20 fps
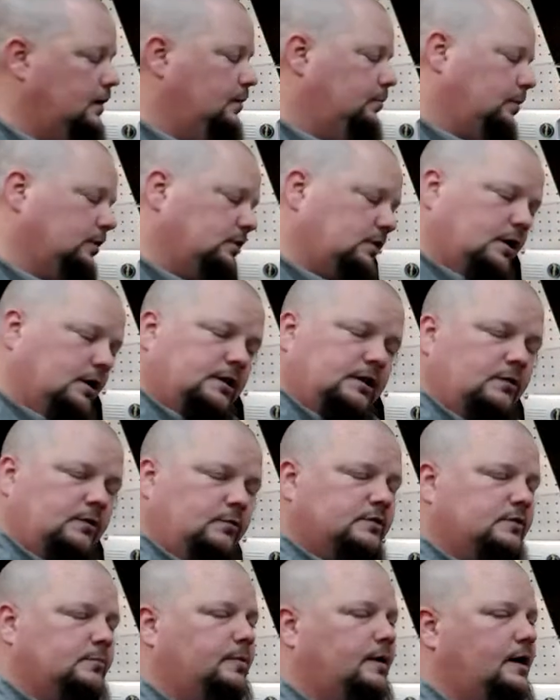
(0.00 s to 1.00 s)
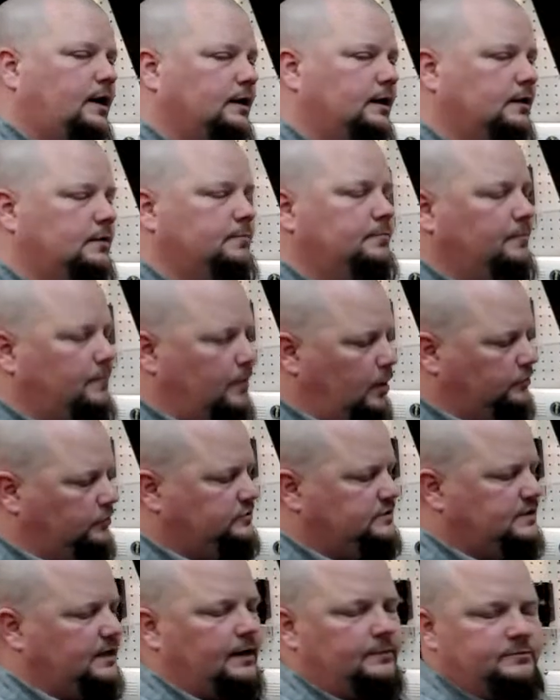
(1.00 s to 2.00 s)
But luckily with a pilot,
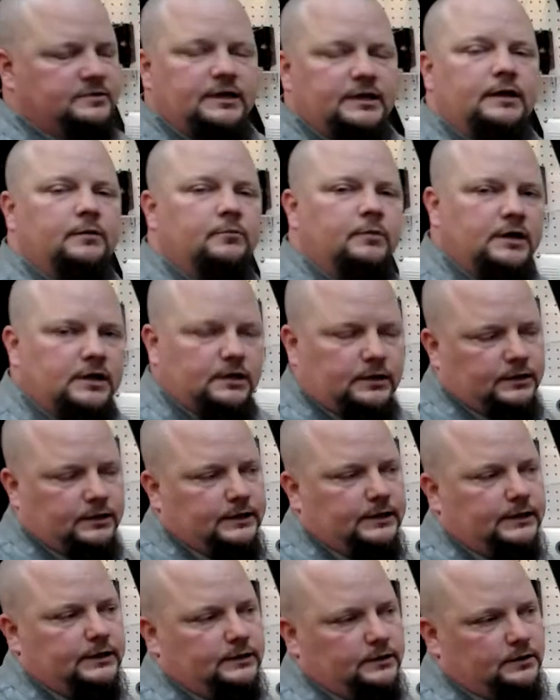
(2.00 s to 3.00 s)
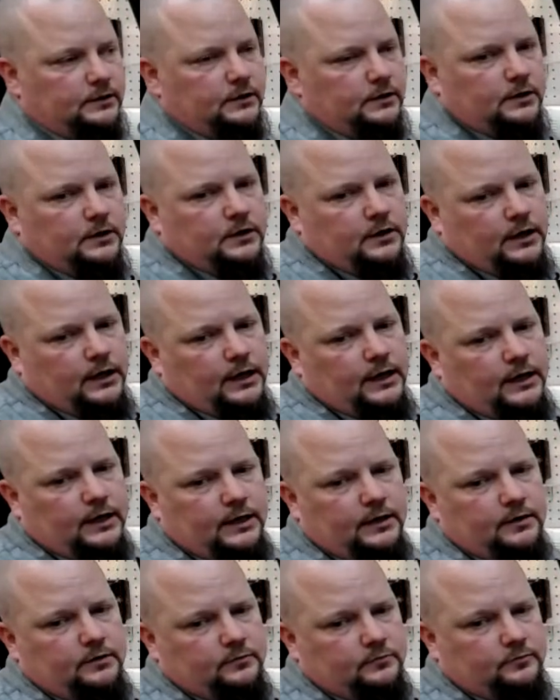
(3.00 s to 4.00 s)
most times it can be cleaned,
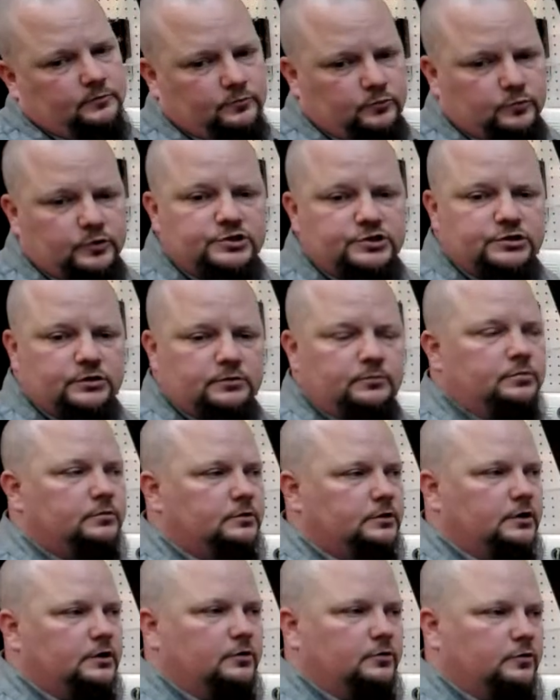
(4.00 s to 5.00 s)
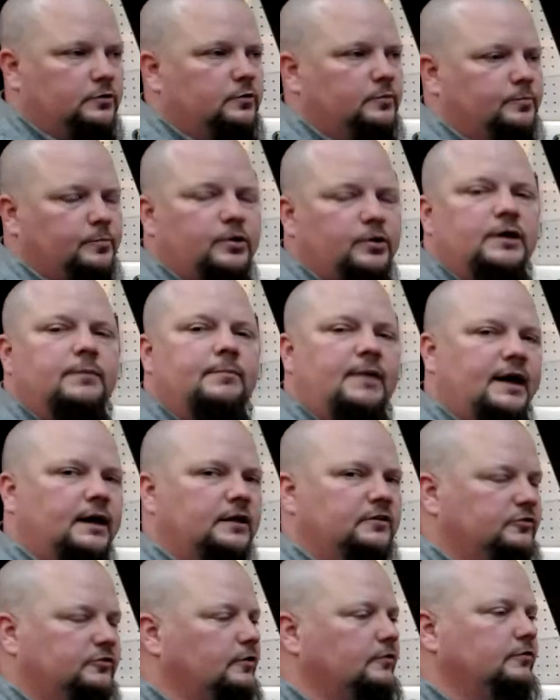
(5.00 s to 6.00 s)
and we should, put it back
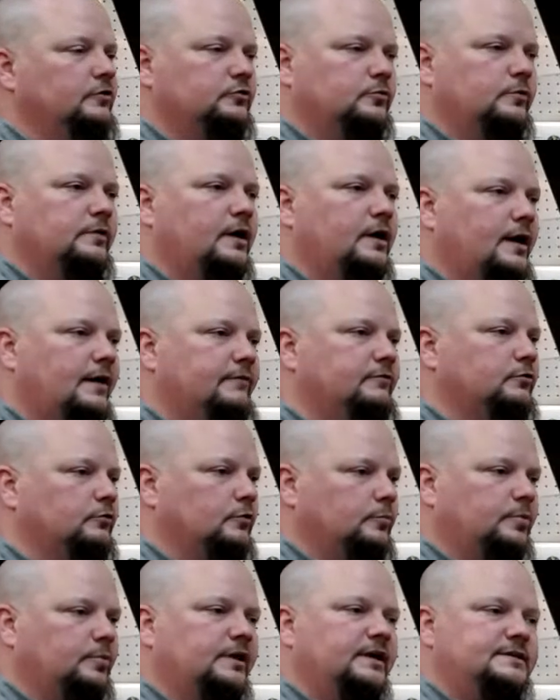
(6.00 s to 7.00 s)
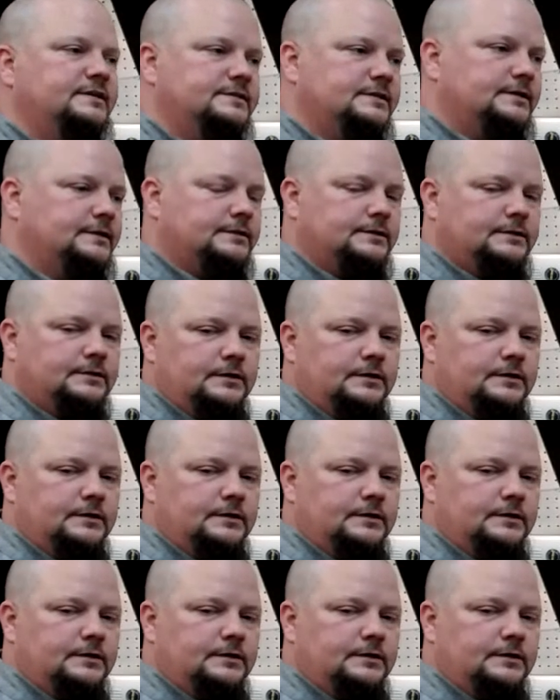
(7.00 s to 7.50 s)
in service without having to replace it.